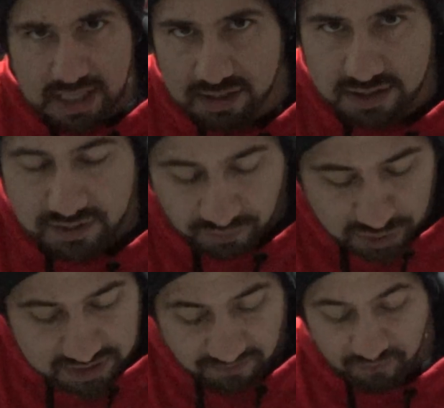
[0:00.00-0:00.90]
letters
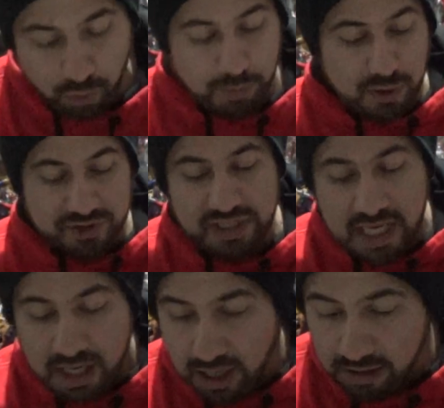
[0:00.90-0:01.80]
first and
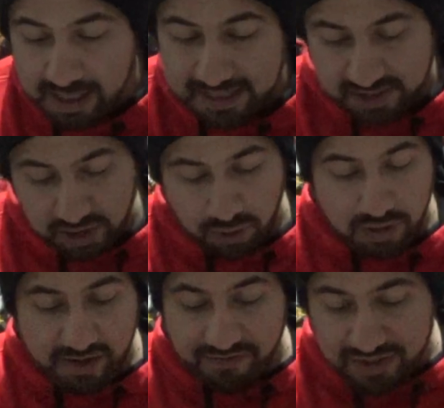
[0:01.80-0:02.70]
foremost. All right, so
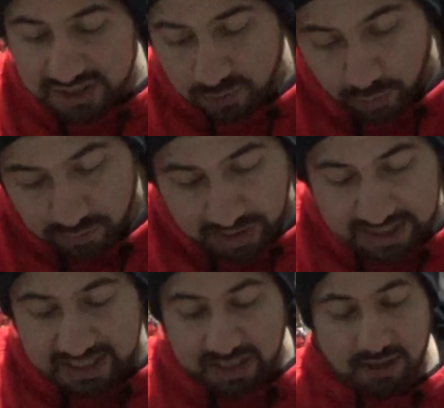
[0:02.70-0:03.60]
uh, this one
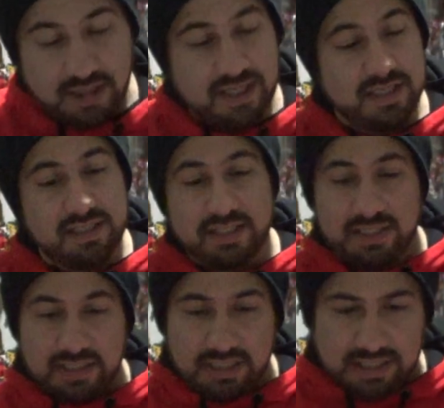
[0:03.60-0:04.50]
right here
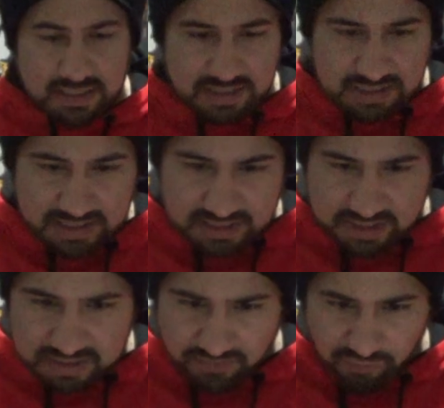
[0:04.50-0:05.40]
is, is, this
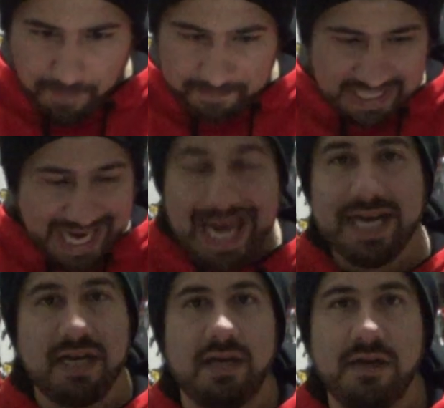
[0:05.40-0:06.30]
is from
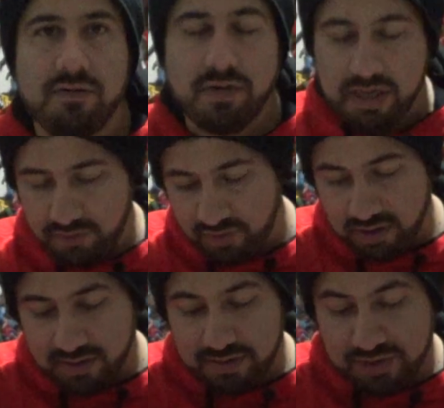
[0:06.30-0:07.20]
Canada right over
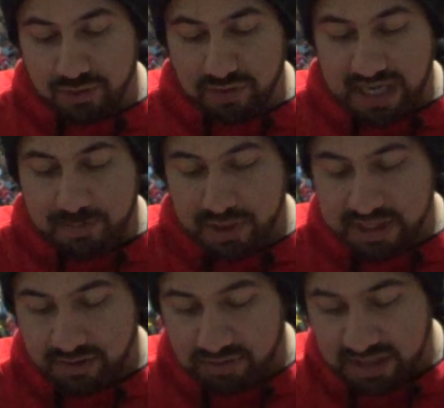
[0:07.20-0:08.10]
here, and there's no name on
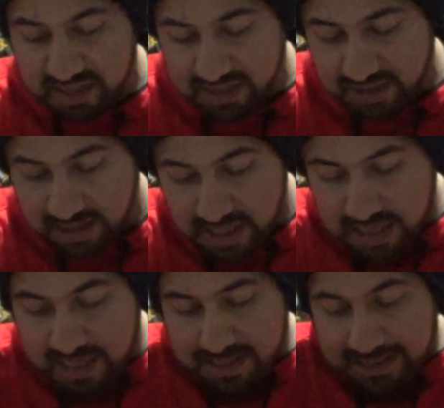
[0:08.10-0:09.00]
it or anything
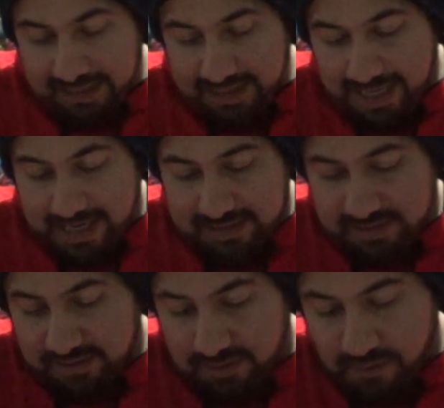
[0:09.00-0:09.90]
like that.
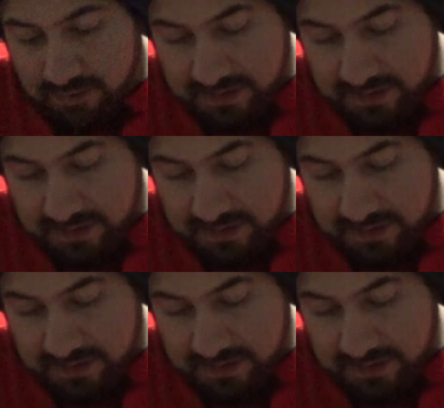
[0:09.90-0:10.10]
So